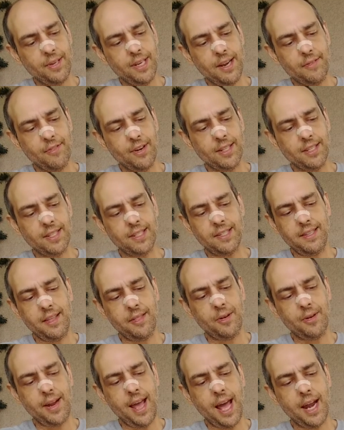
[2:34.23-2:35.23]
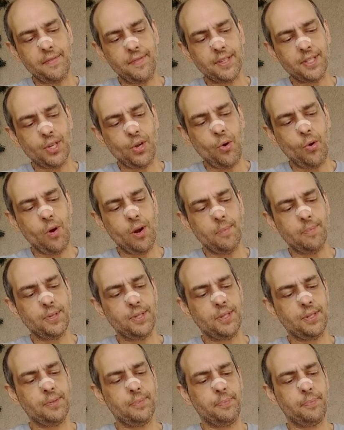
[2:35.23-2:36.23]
different slithered out of his corpse.